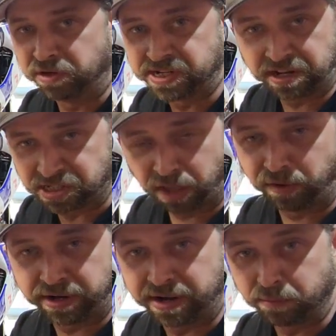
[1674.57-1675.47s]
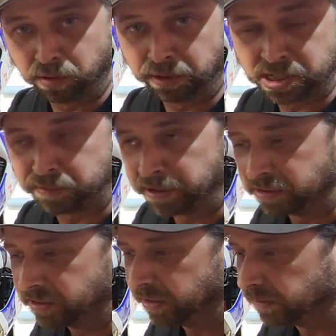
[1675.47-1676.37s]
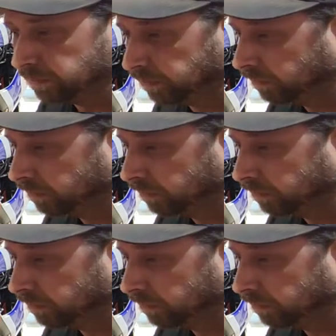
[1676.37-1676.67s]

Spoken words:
It's not accelerating anymore when it's spinning the tire.